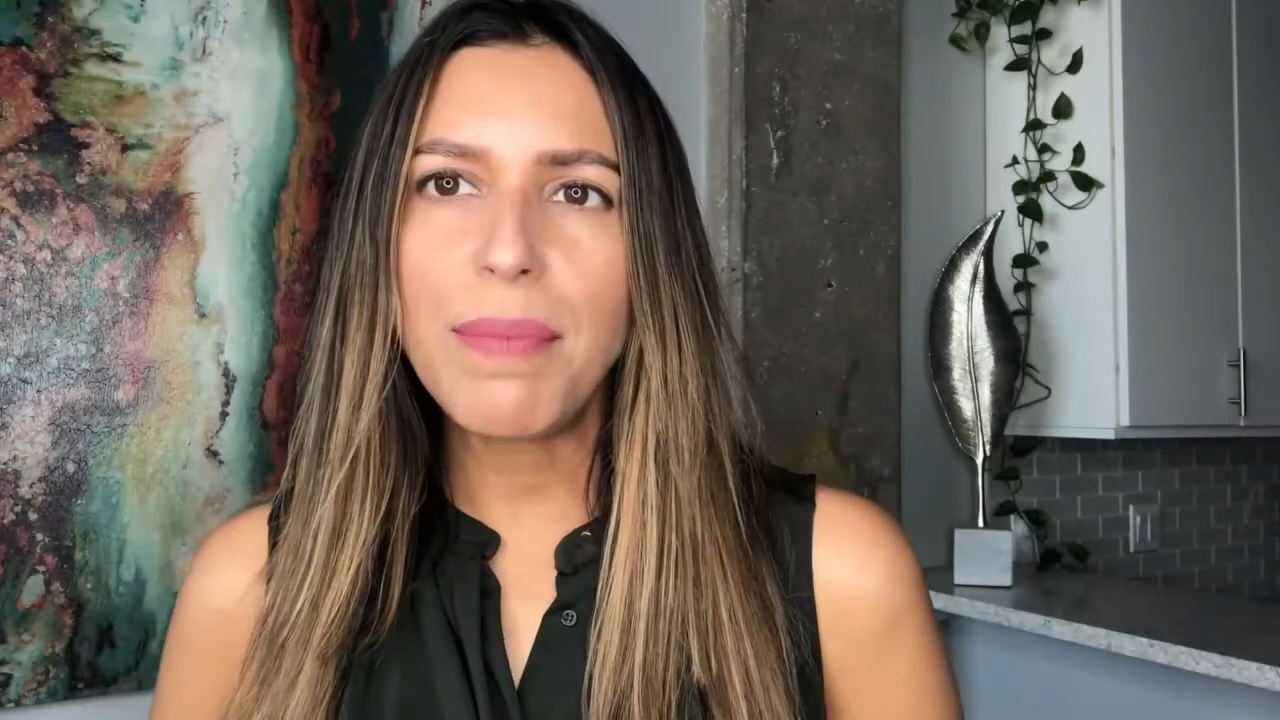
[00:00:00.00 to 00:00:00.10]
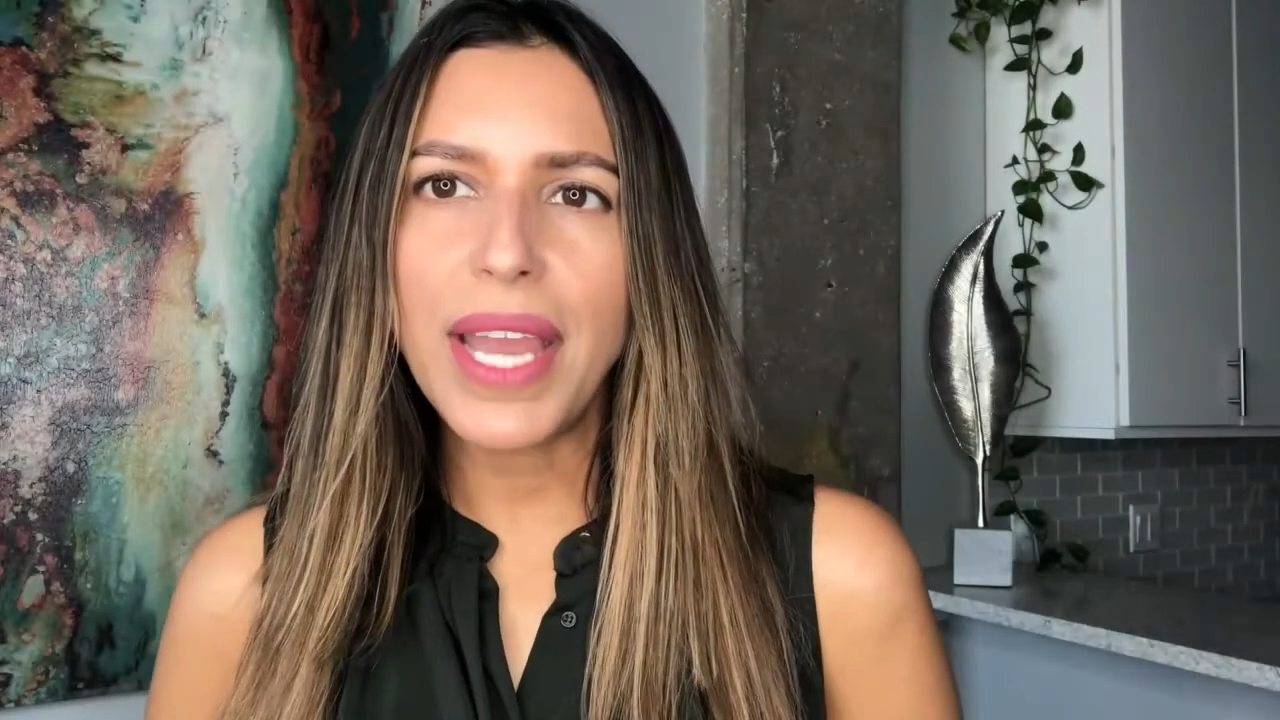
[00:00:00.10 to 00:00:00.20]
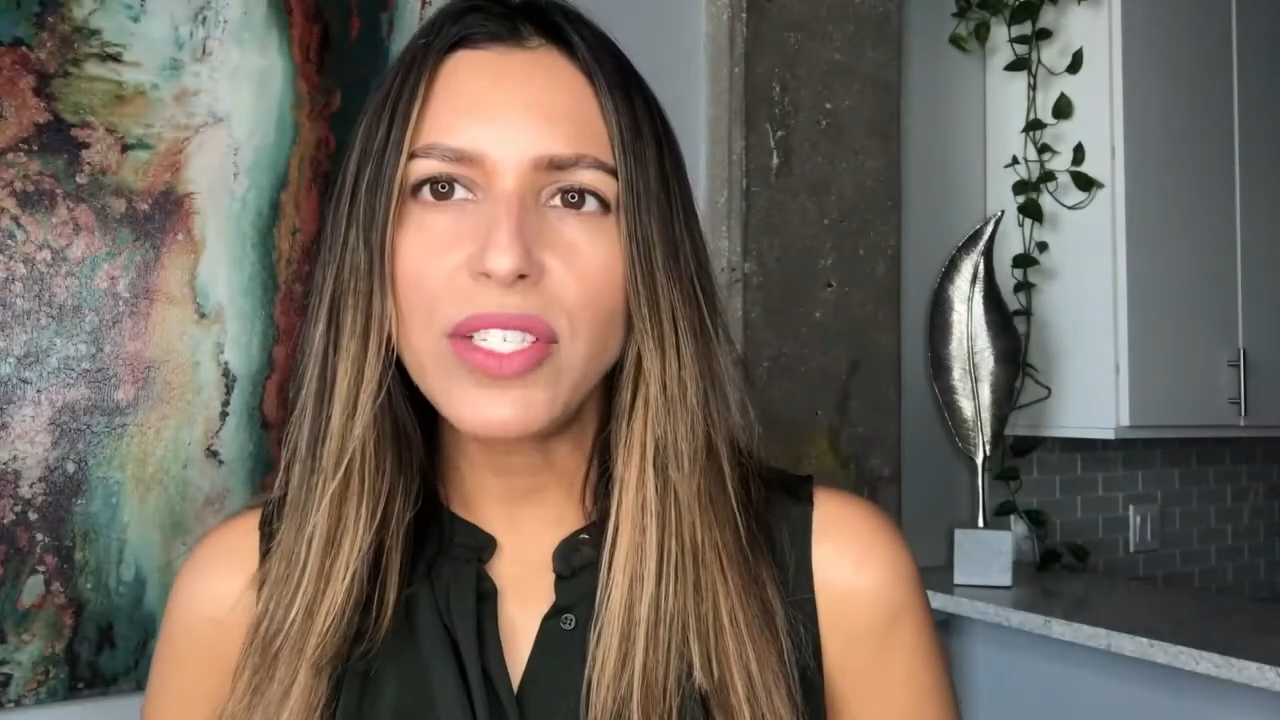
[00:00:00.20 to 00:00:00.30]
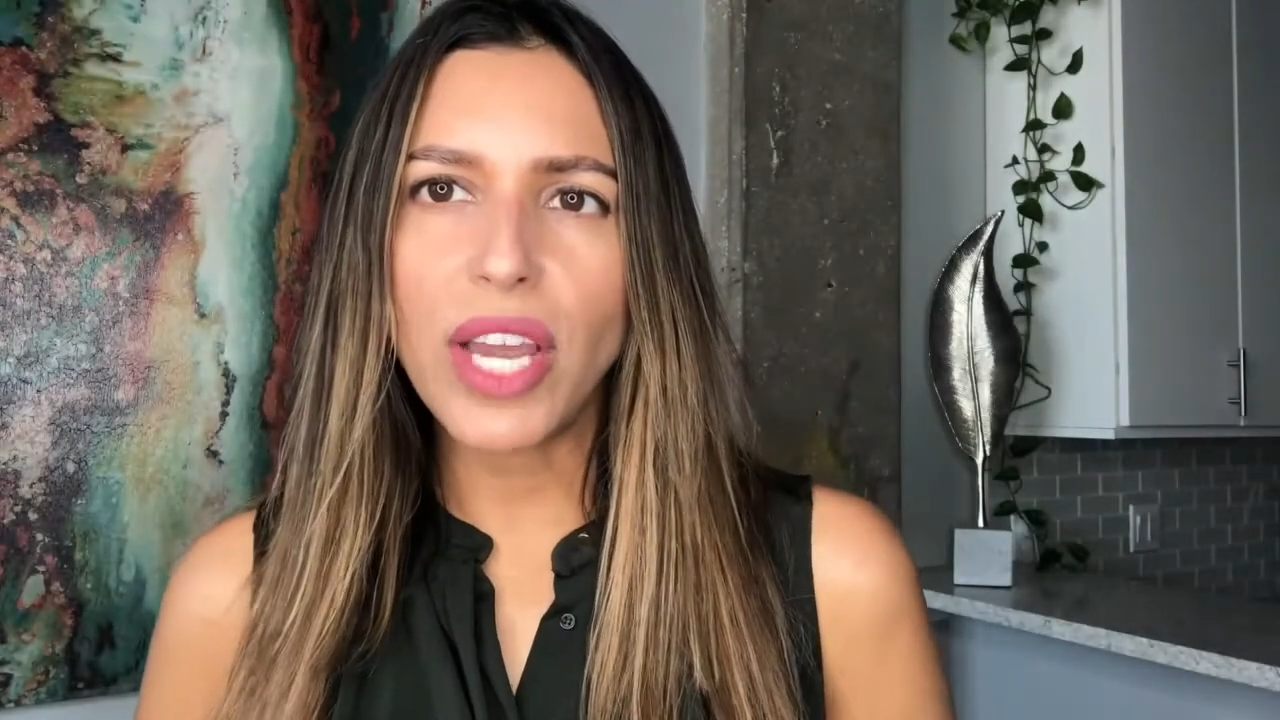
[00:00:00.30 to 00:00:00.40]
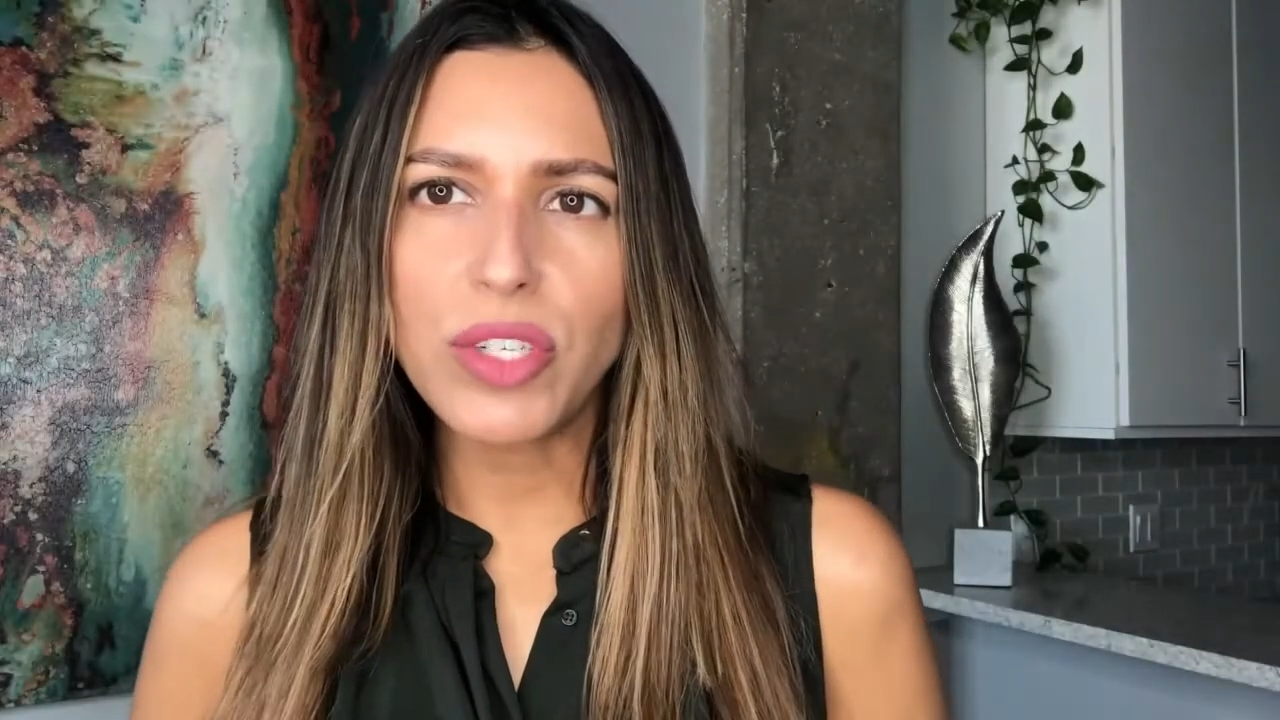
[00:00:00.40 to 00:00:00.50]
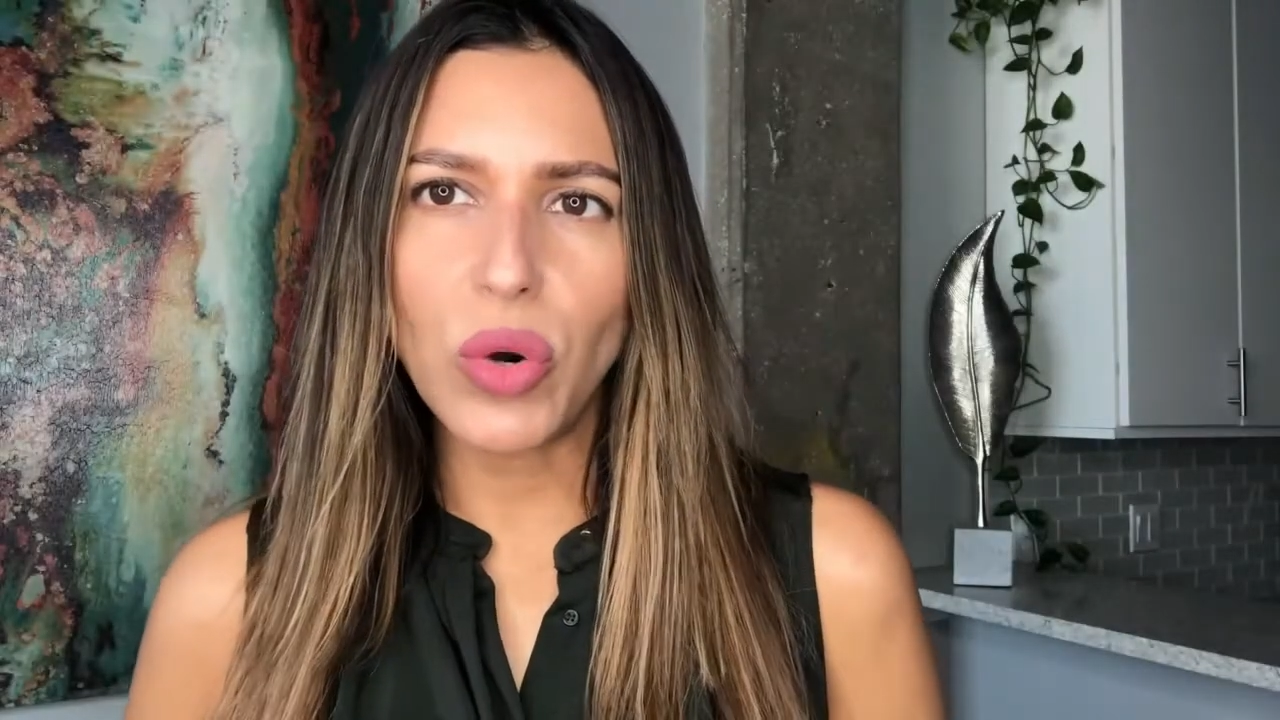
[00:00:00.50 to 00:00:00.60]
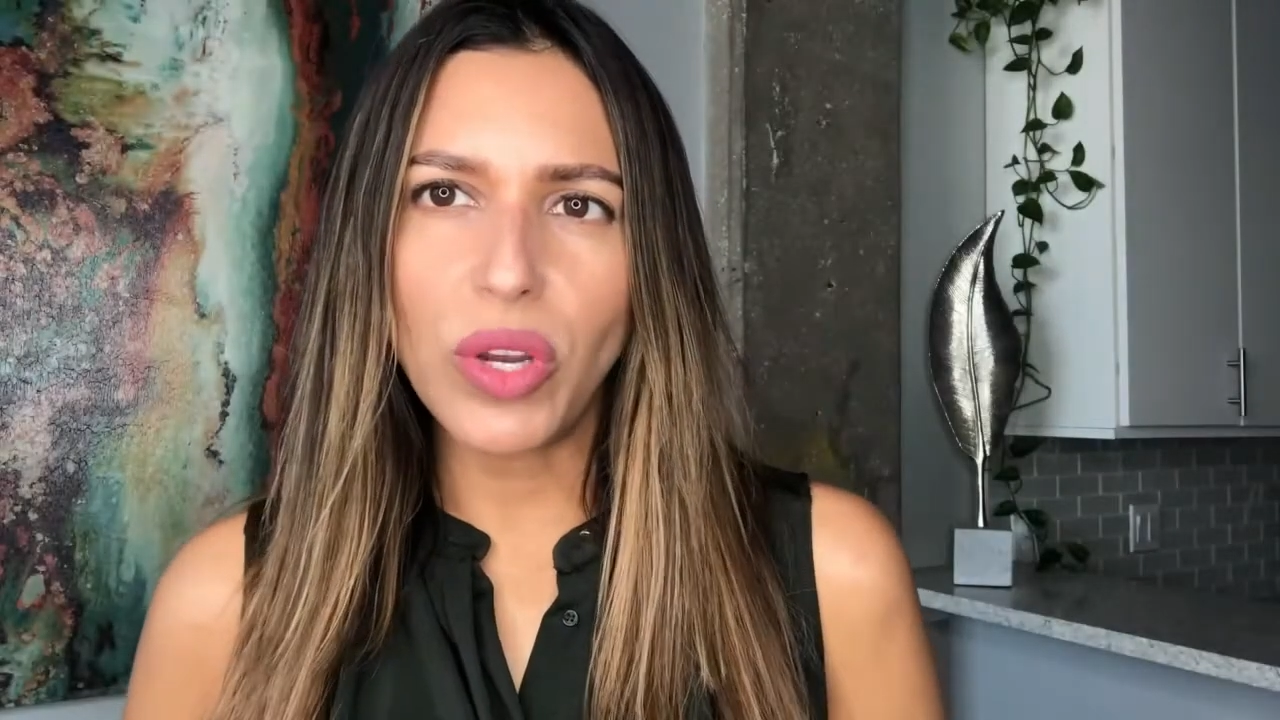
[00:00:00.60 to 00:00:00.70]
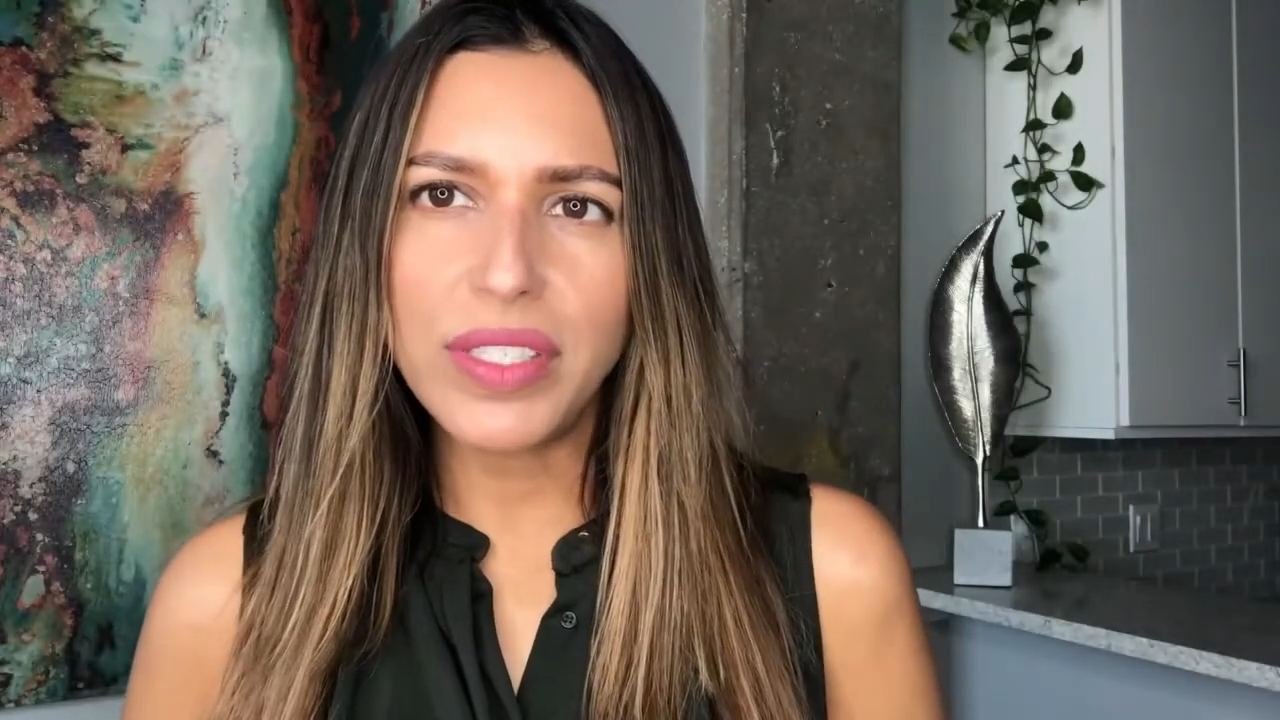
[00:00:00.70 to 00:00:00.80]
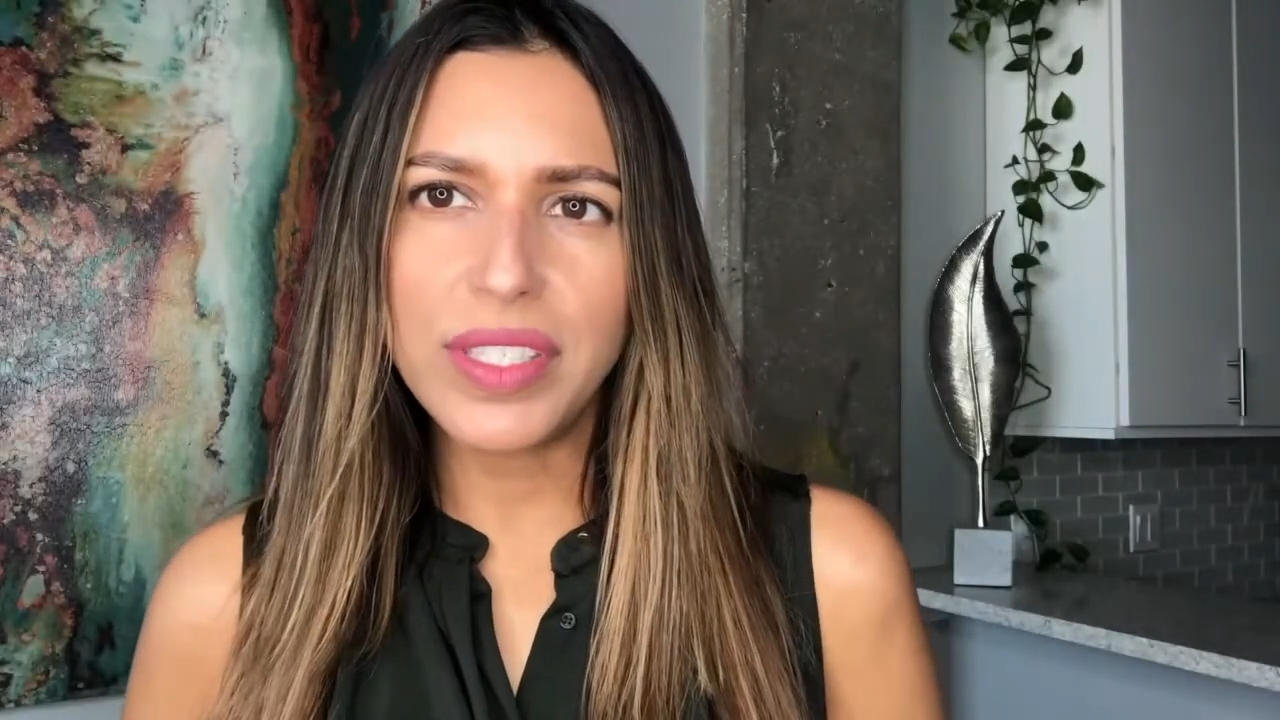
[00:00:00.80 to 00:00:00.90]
my doctoral